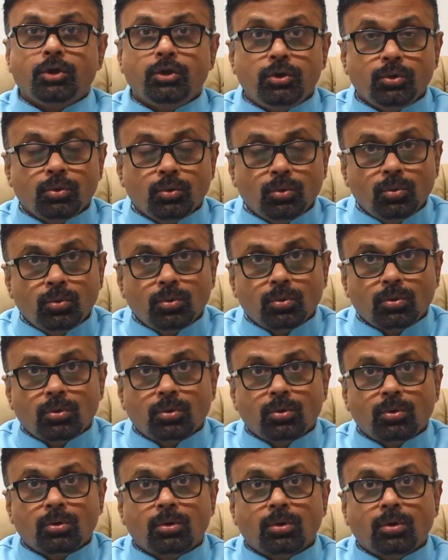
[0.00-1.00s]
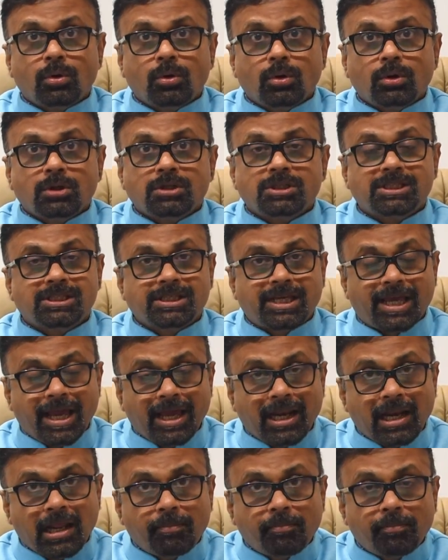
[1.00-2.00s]
you
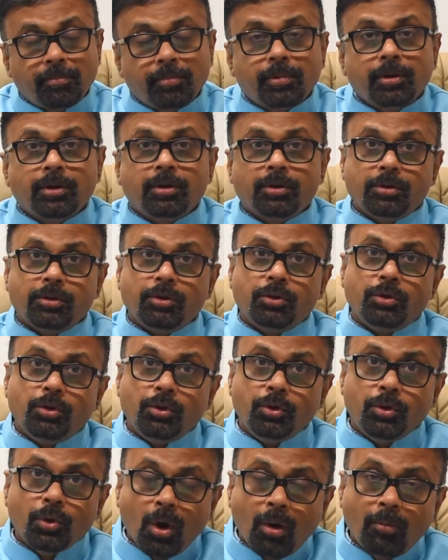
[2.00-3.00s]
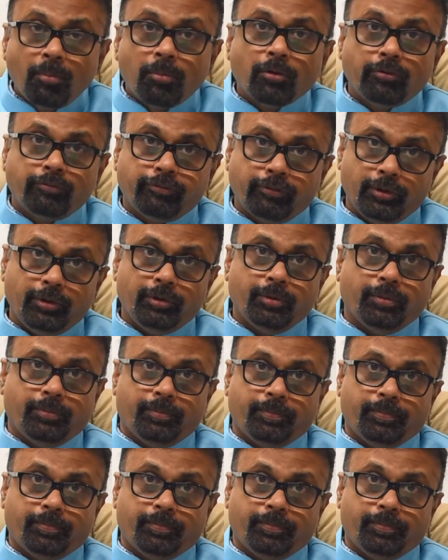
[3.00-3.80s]
scale up your portfolio.